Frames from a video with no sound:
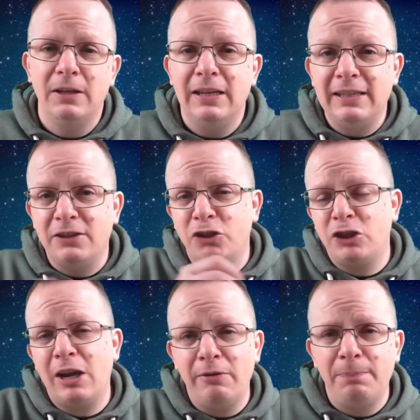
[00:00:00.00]
is to
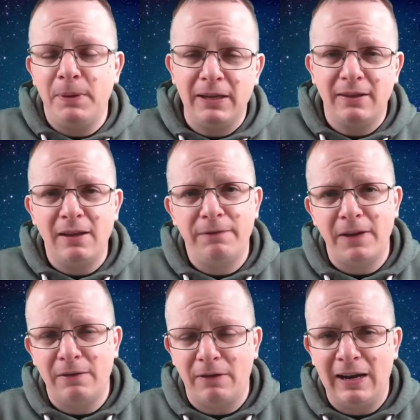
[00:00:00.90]
cherry pick their
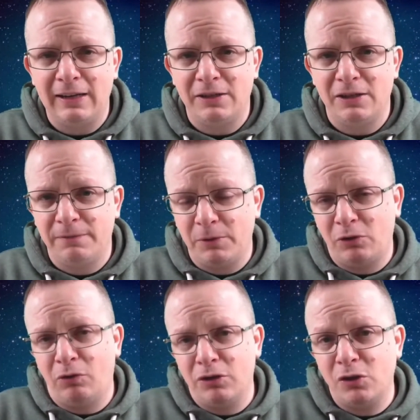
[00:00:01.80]
favorite actors from
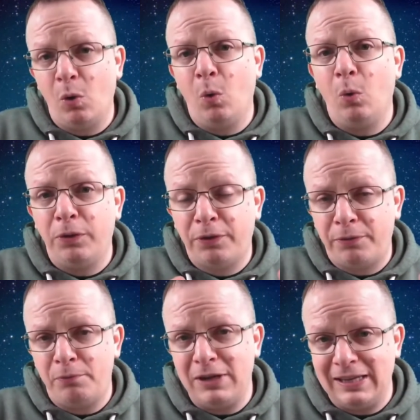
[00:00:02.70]
across all
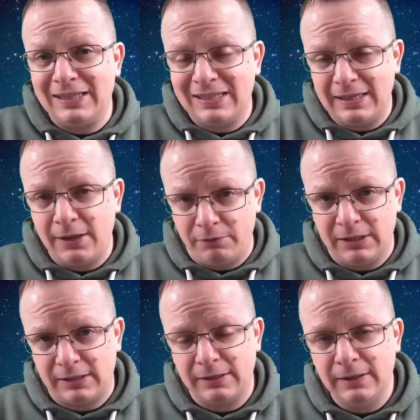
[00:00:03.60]
three
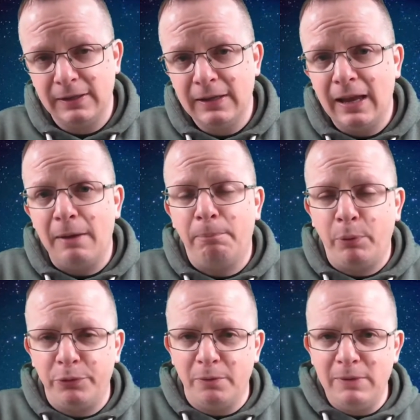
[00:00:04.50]
series and
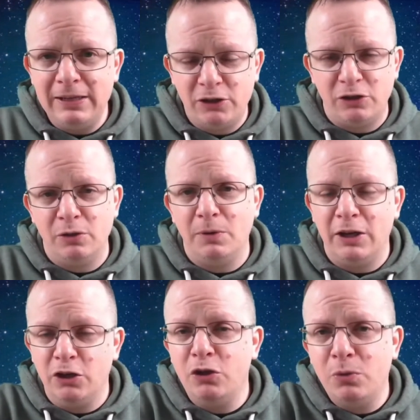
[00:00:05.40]
put them into a
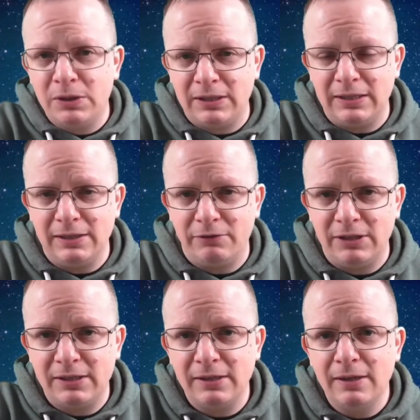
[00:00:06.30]
new
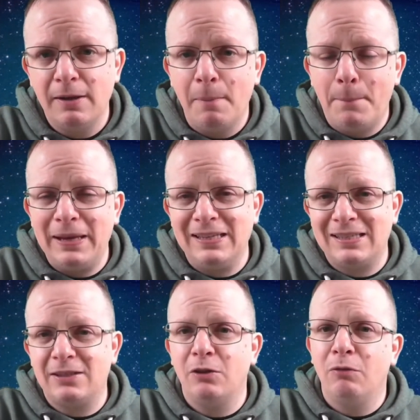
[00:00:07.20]
series
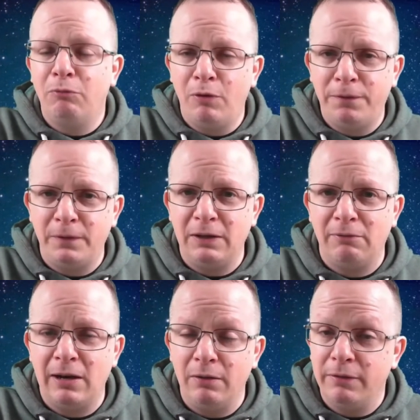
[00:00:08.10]
based roughly
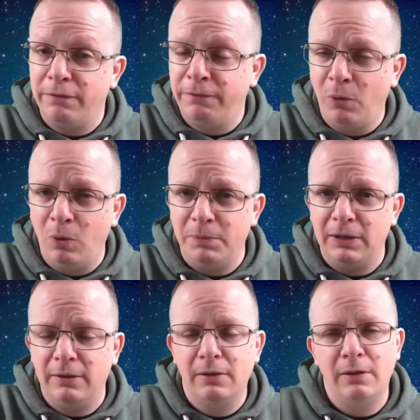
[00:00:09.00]
around the
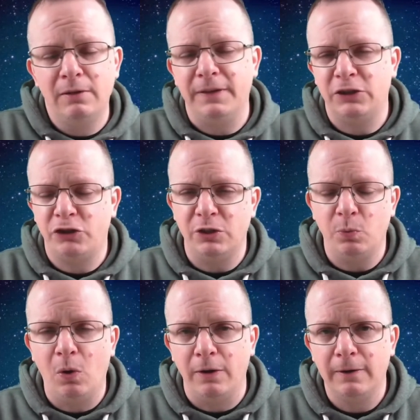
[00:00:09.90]
formula of
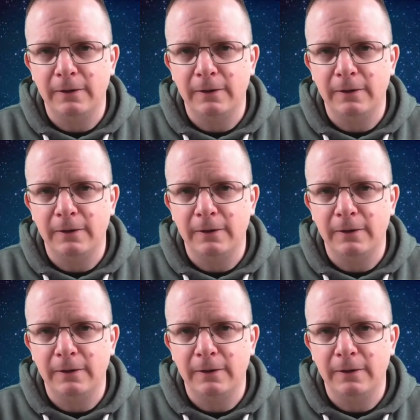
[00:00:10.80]
SG-1.